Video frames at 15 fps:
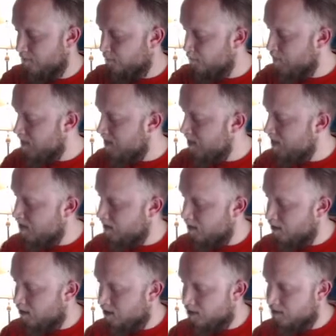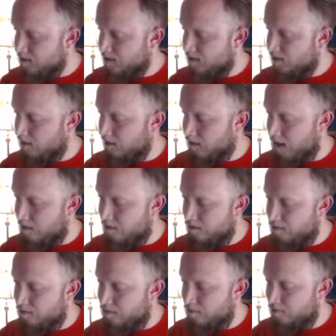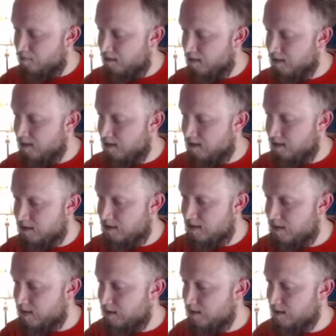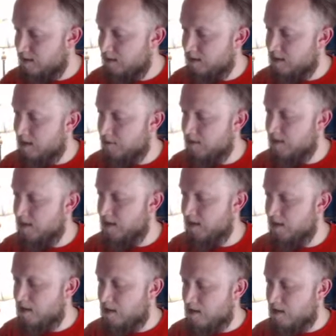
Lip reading: He's going to cost 11 plus 6. That's 17.